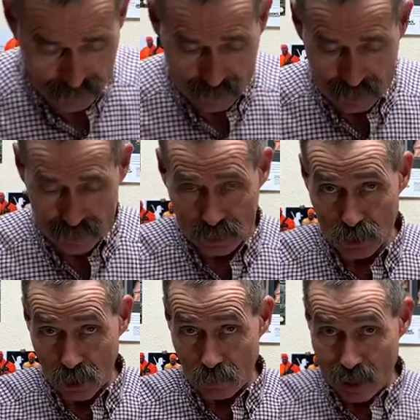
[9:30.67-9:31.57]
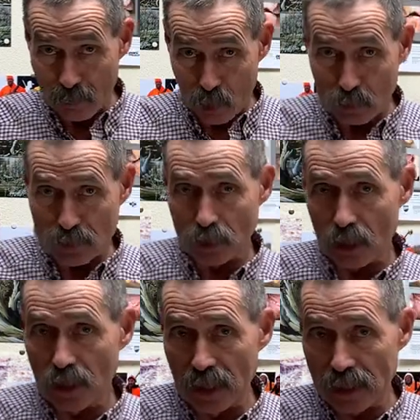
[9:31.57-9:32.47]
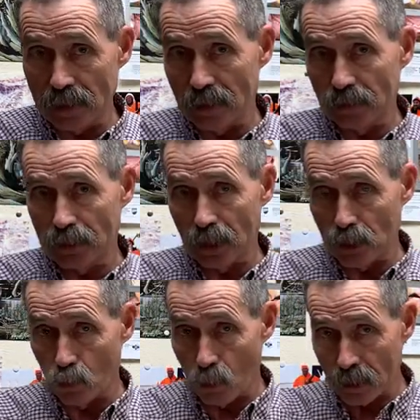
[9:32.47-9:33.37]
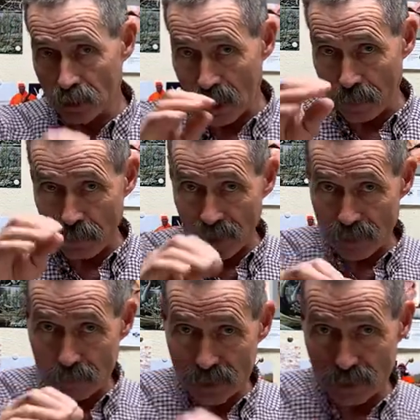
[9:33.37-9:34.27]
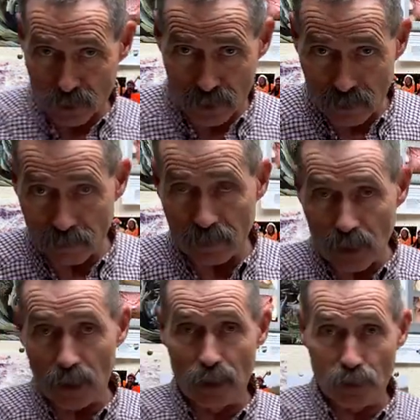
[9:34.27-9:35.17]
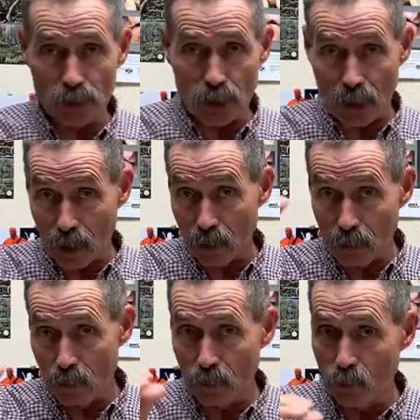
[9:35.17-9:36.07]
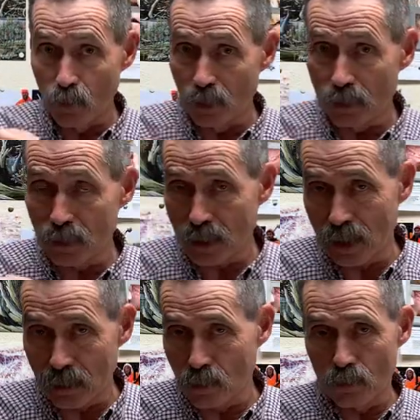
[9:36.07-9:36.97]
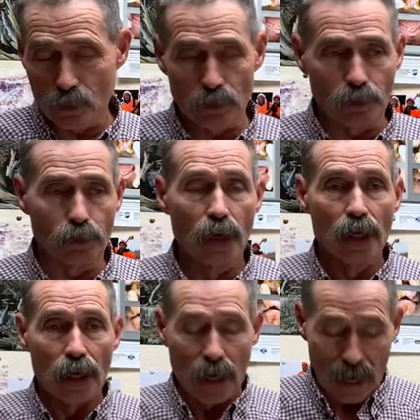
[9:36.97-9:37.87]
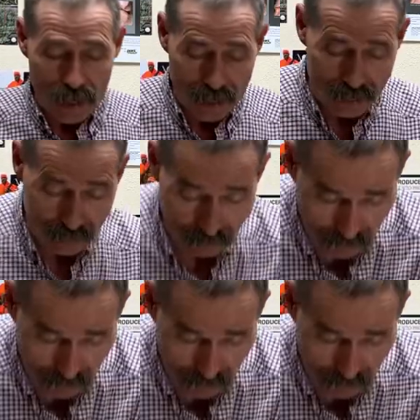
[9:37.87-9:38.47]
and it's not my purpose here today to tell you what a type A, B, and C feed is, a category 1 or a category 2. I have a